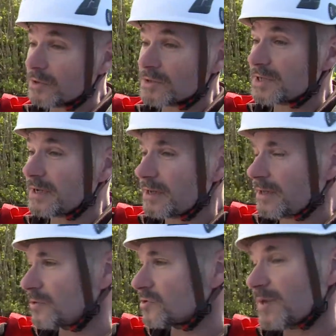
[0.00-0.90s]
because then
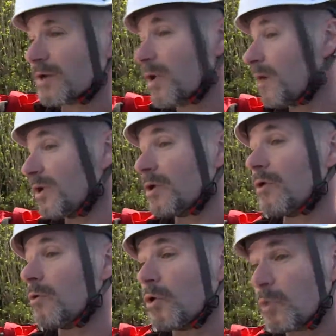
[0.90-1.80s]
it doesn't matter where we
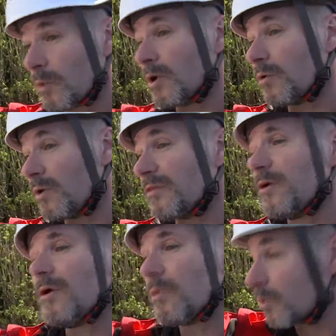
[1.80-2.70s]
go, who we work with,
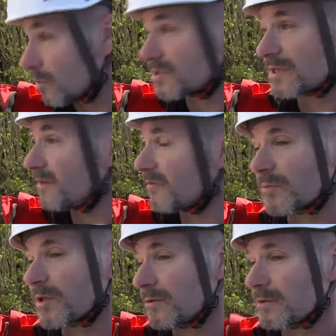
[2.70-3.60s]
we're all singing
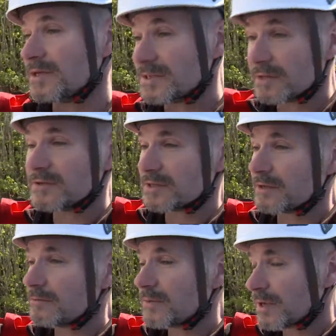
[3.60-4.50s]
from, the, like you say, the
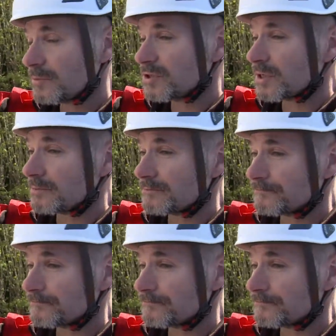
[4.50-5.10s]
same uh, hymn sheet.